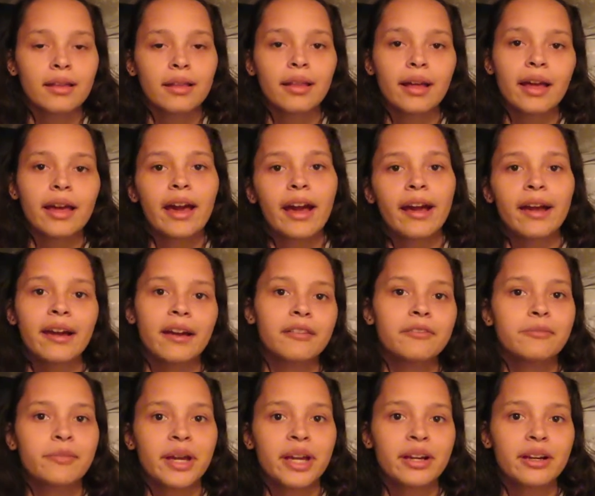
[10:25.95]
Like, I
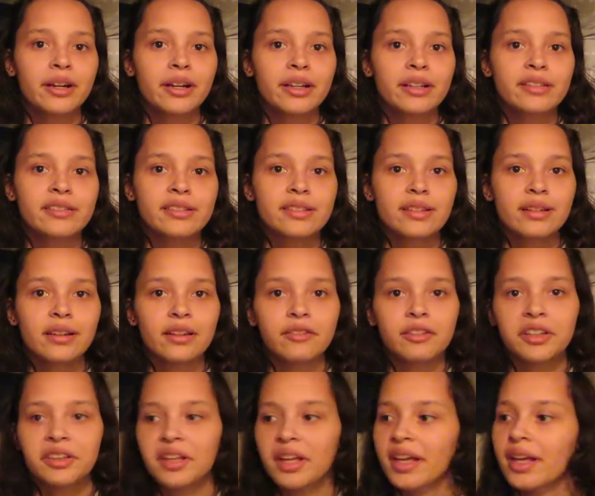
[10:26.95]
have parents and
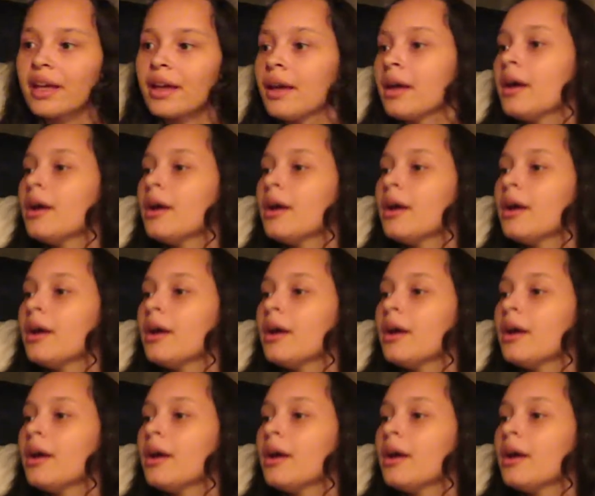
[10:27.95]
everything.